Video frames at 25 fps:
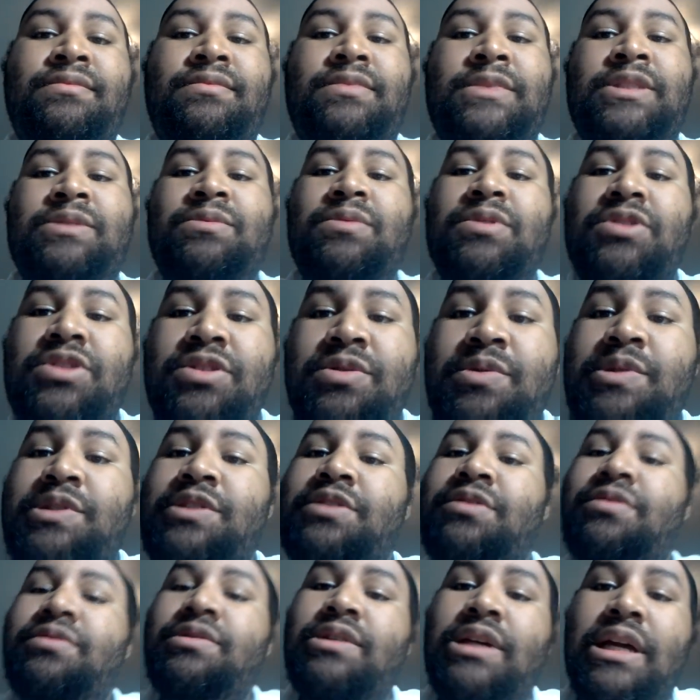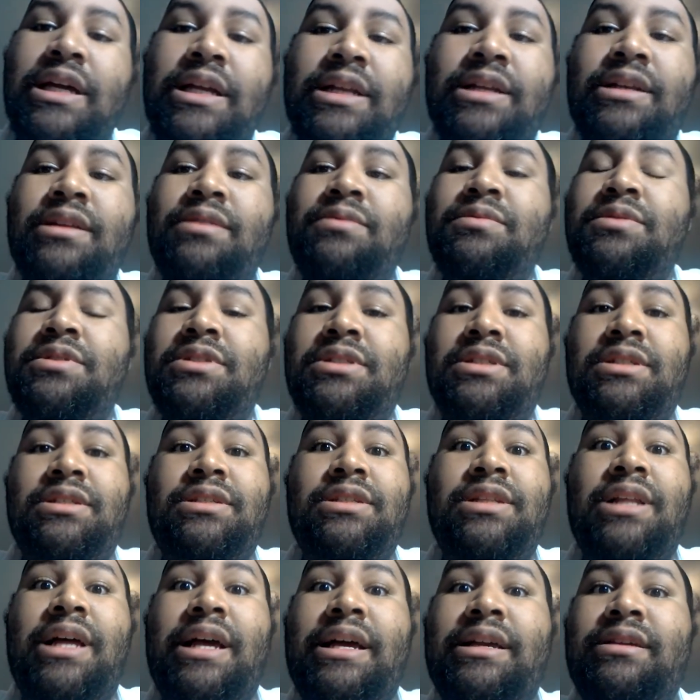when she was created, it was
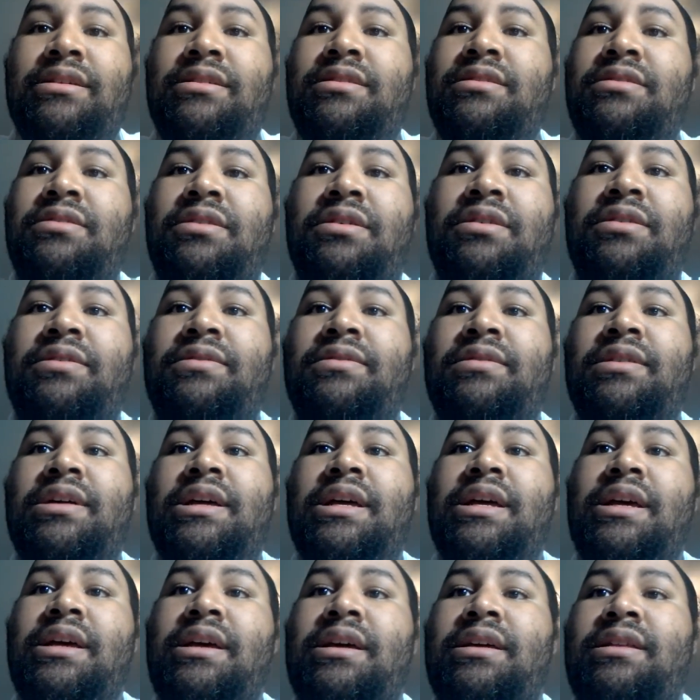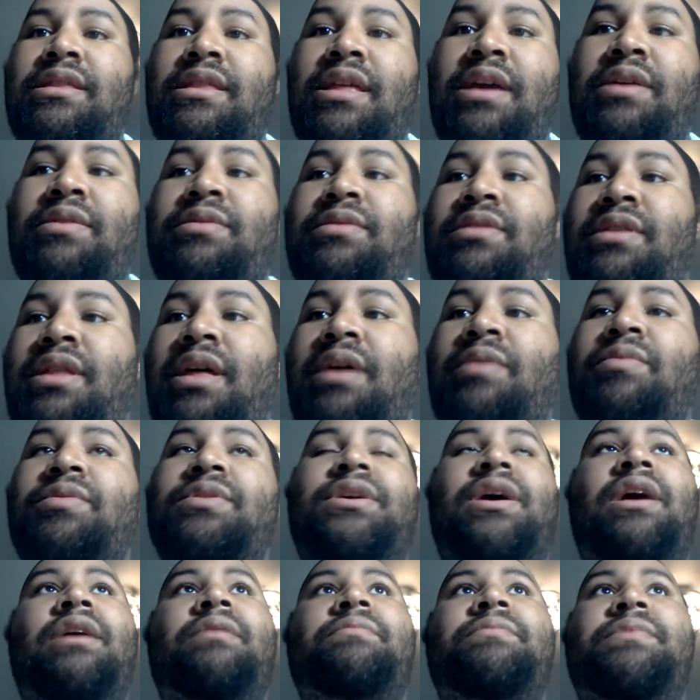just like, you know, they were
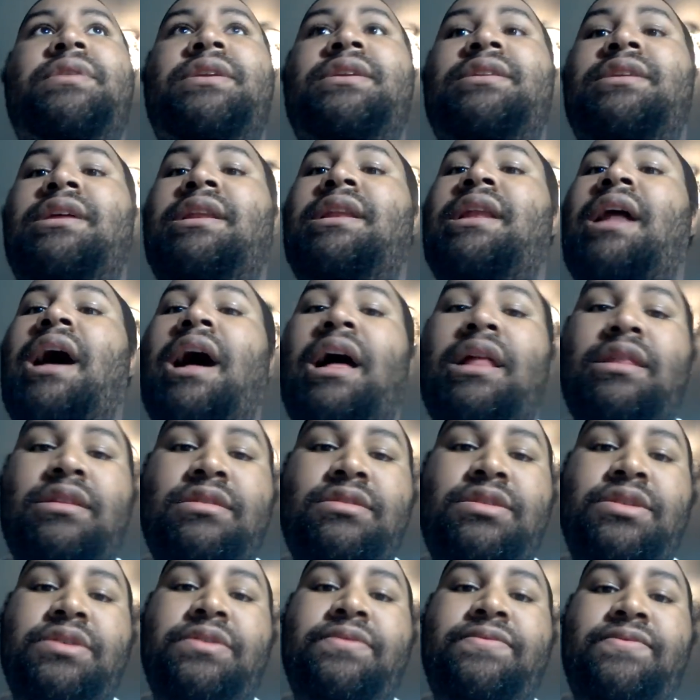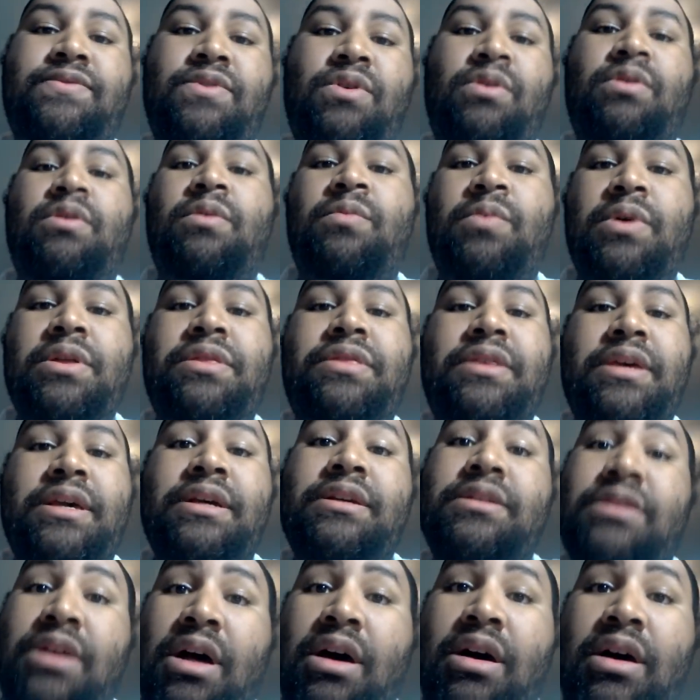coming in the knowledge of knowing what
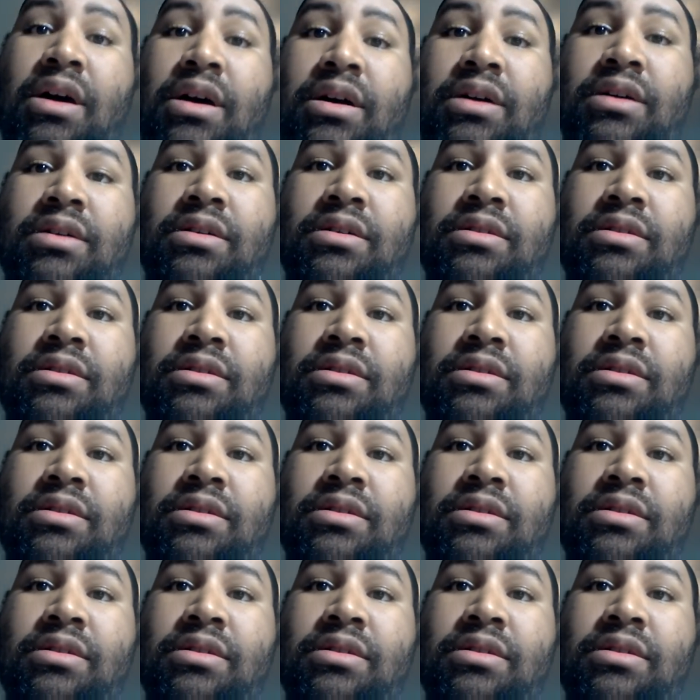things are,